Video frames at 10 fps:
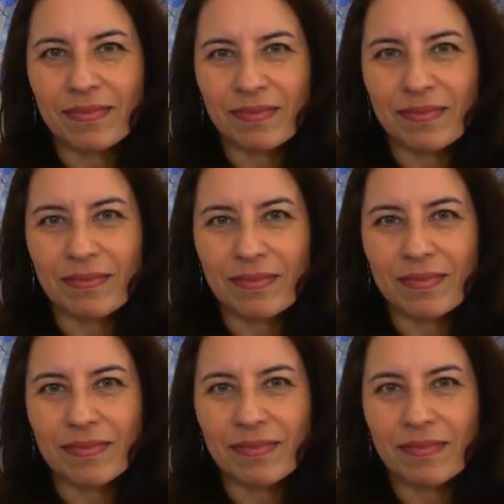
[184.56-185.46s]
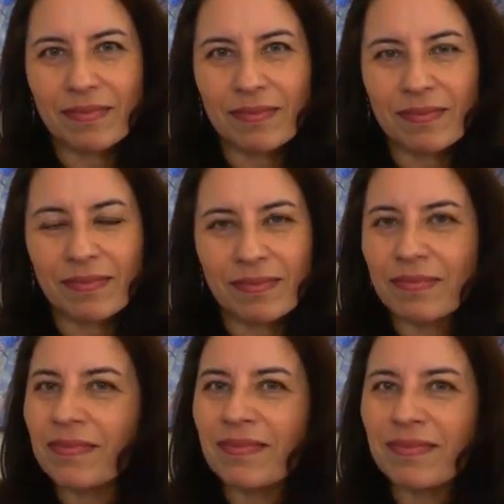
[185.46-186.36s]

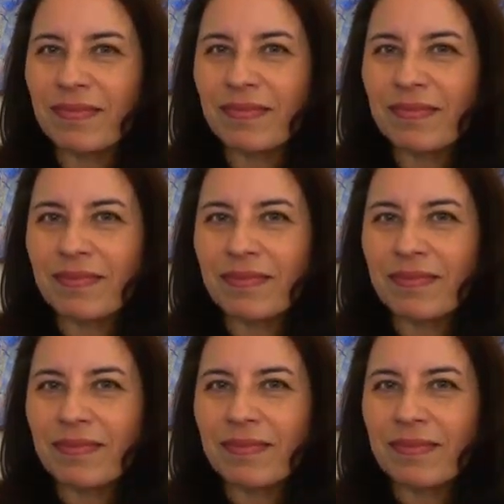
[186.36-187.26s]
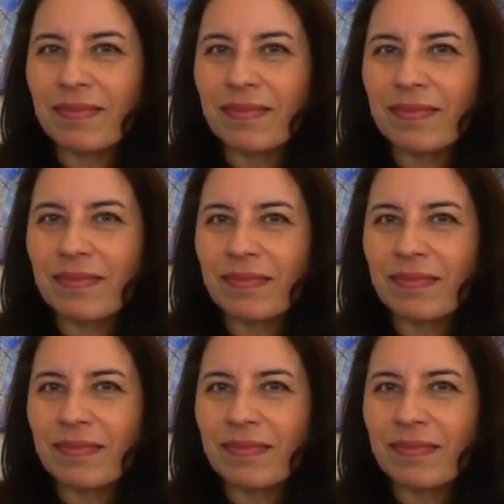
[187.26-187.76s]
The person shown says nothing.